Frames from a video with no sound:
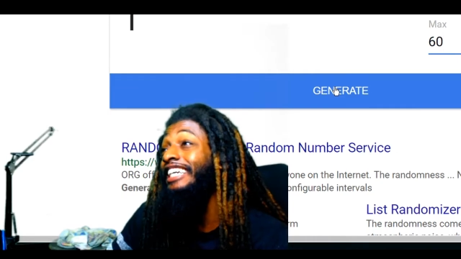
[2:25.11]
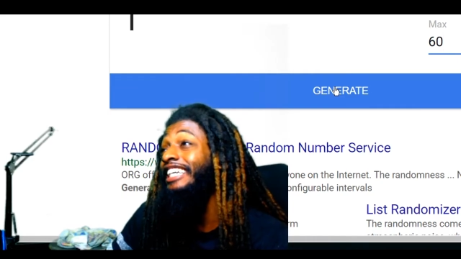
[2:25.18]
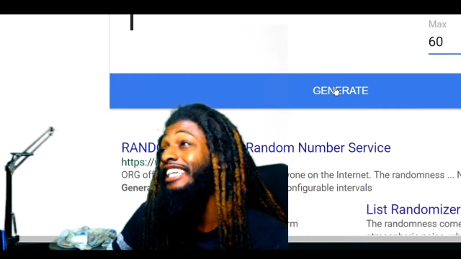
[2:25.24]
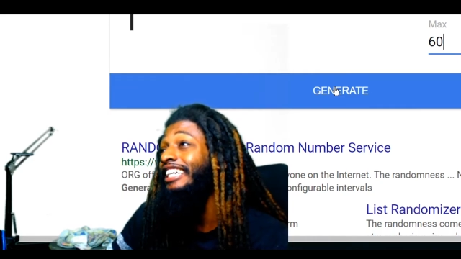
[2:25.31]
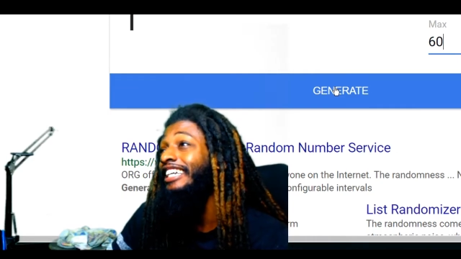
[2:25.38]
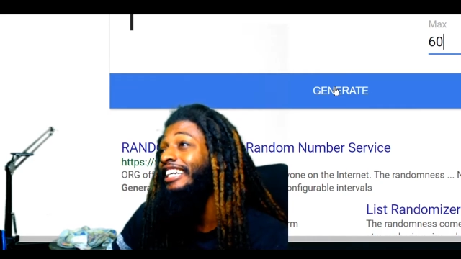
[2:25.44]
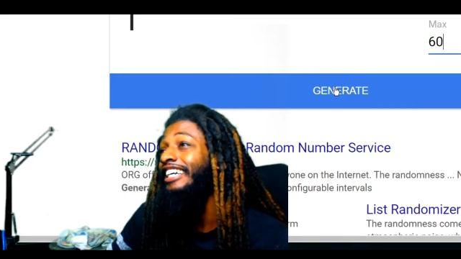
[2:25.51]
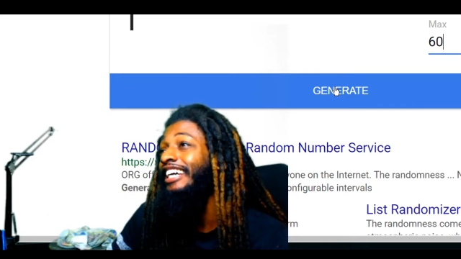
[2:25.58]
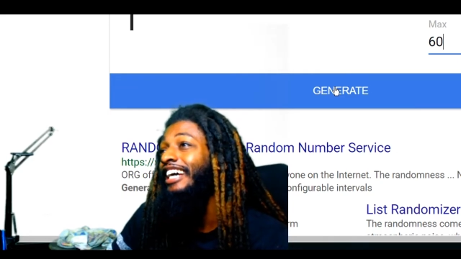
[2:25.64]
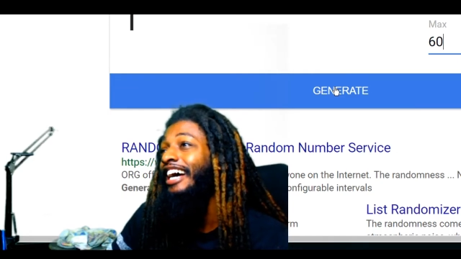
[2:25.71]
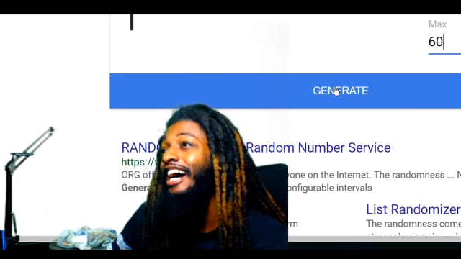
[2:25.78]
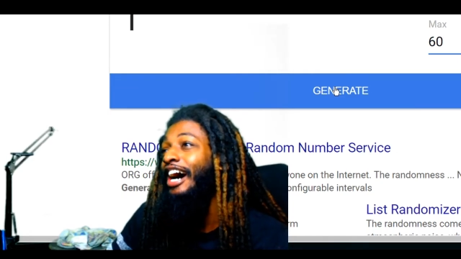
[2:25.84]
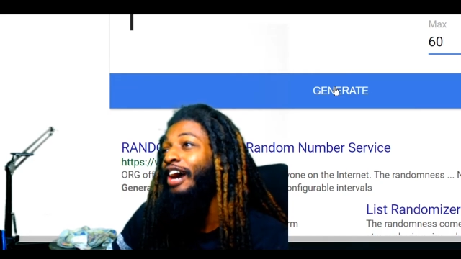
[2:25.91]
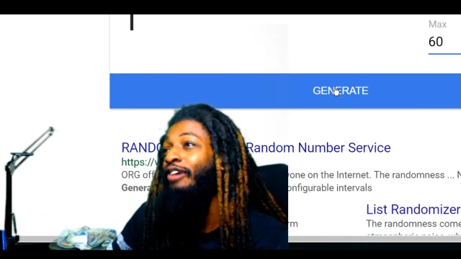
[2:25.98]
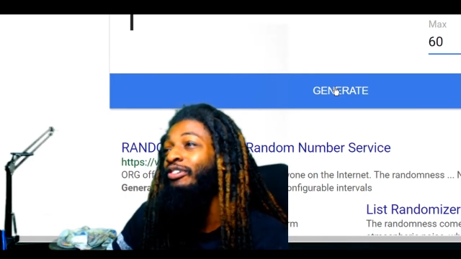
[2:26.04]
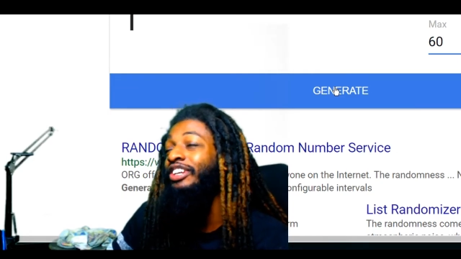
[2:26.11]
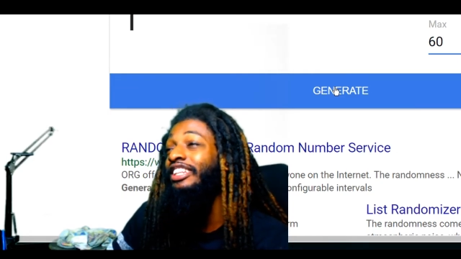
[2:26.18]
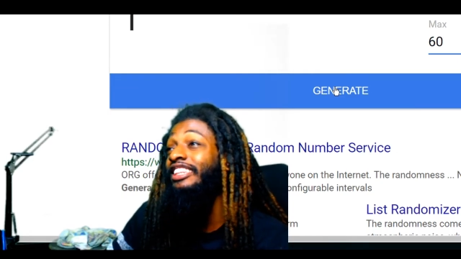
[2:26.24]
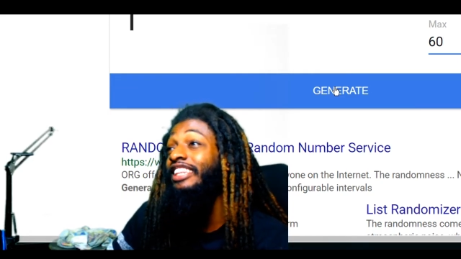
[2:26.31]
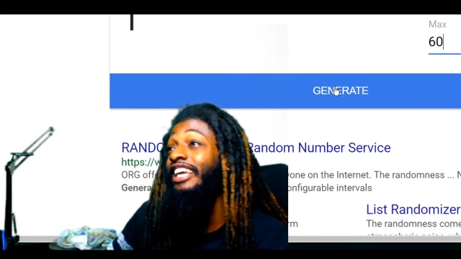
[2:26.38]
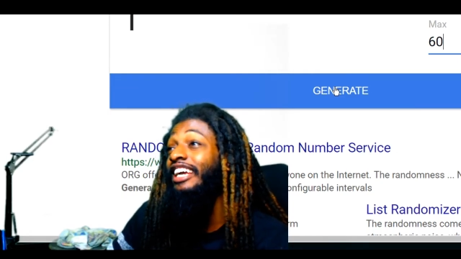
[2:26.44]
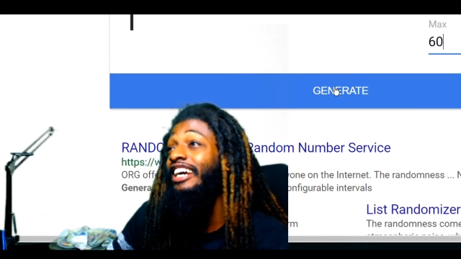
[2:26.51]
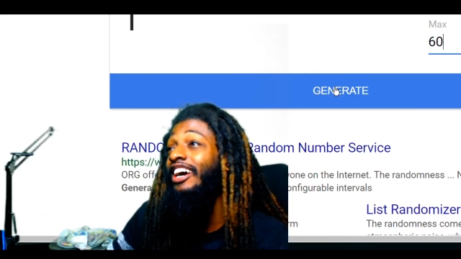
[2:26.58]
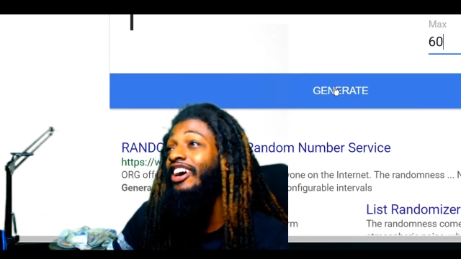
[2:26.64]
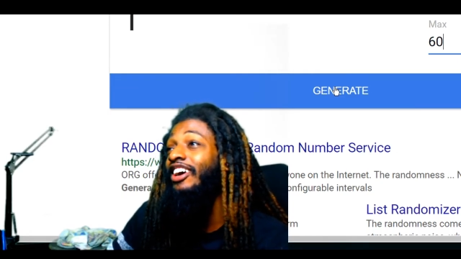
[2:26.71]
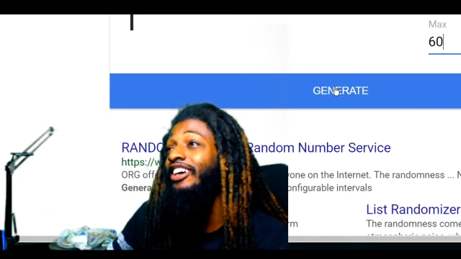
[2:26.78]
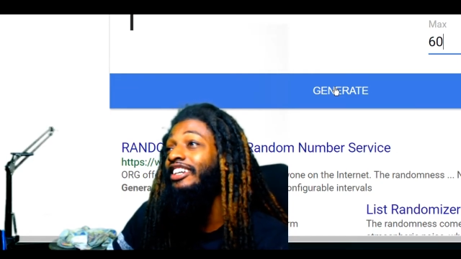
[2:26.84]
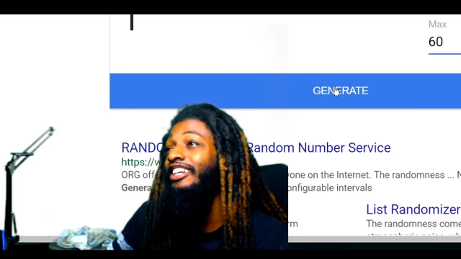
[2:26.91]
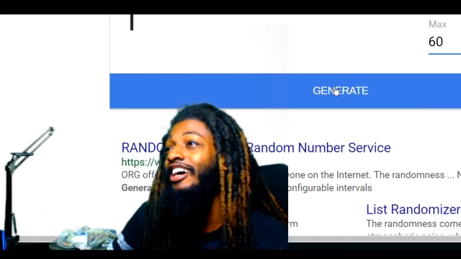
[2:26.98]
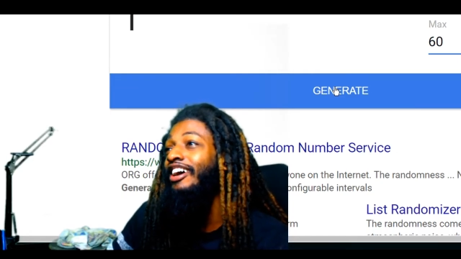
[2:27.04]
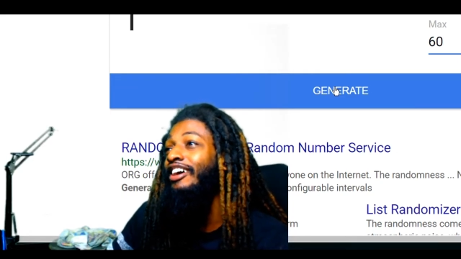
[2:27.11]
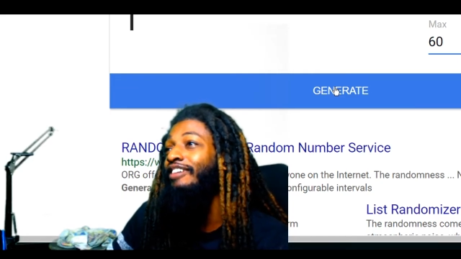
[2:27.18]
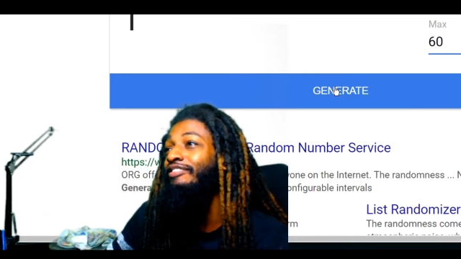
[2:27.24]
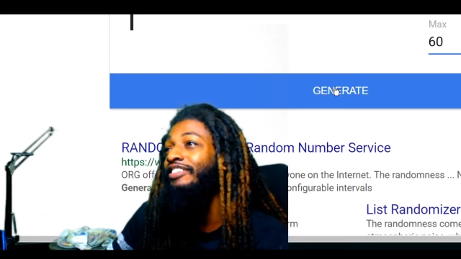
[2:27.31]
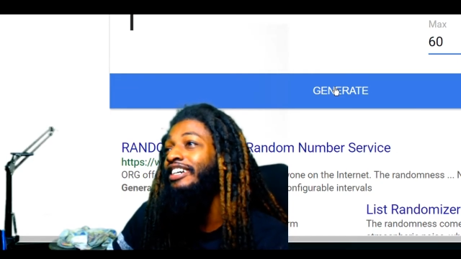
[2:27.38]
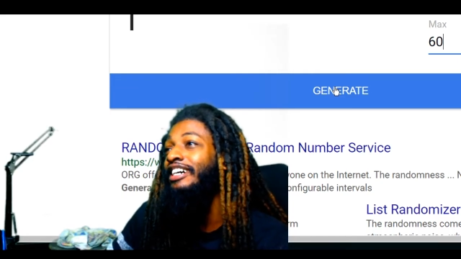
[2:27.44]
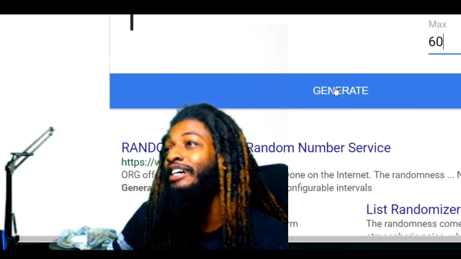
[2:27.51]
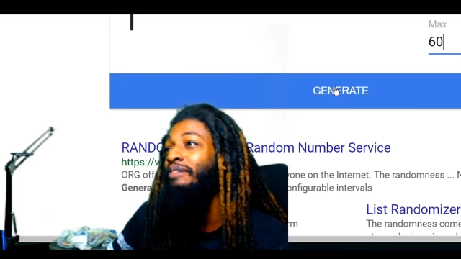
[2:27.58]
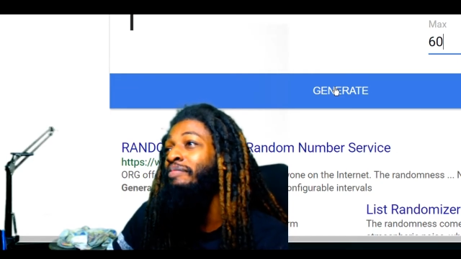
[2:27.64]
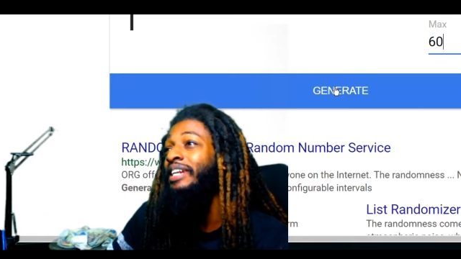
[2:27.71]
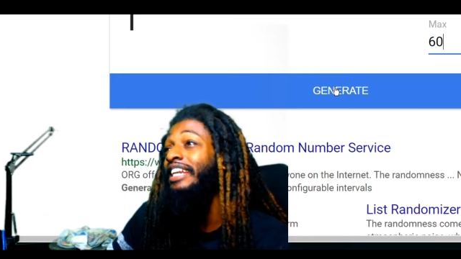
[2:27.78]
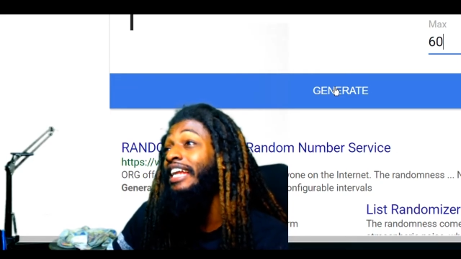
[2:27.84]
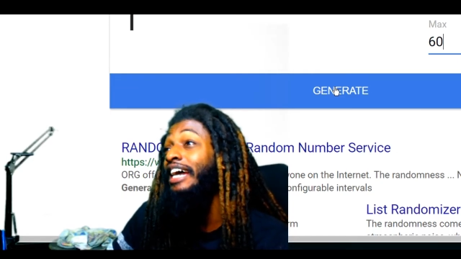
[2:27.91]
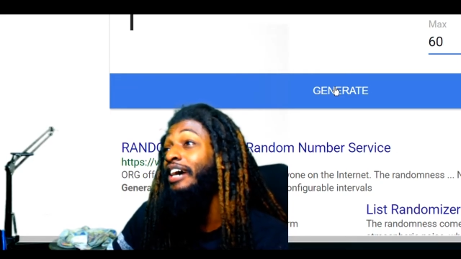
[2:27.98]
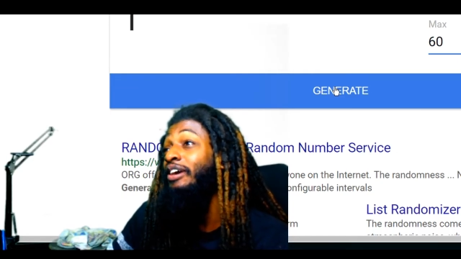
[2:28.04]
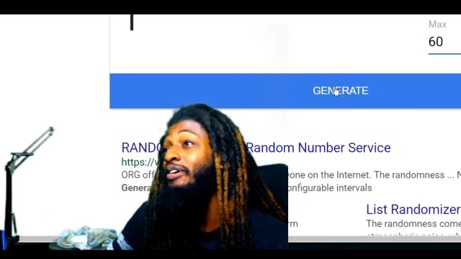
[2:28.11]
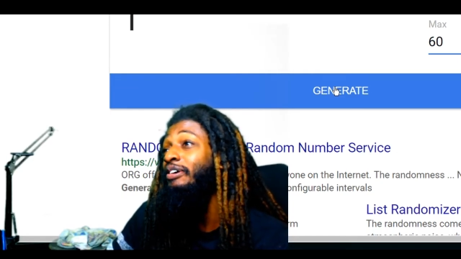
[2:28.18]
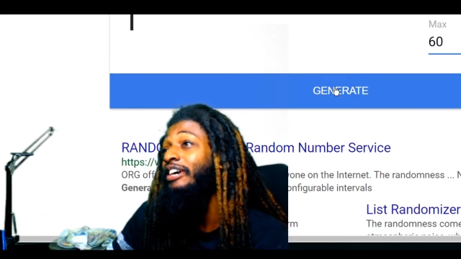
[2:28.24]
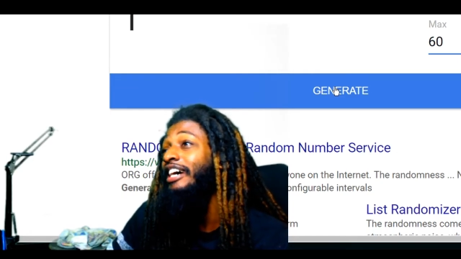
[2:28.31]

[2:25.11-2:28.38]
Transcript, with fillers: it. I want to thank all y'all for coming out.